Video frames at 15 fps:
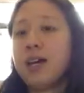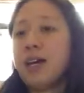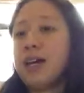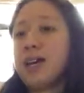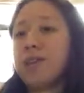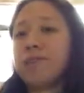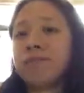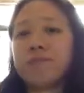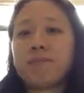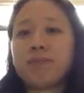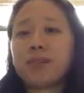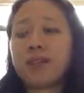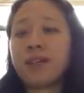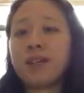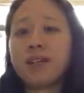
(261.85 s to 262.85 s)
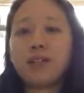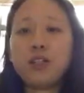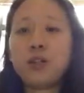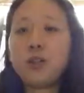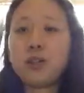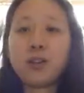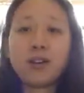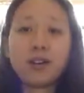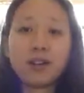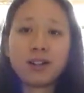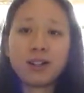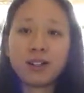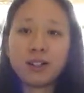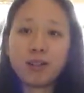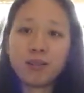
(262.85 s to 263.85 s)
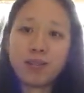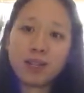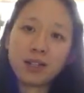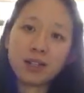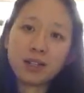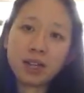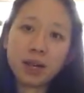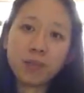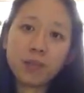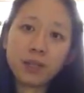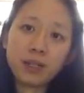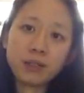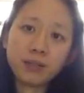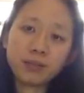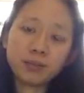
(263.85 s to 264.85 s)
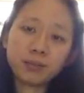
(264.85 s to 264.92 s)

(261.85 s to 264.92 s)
a new car can make us happy.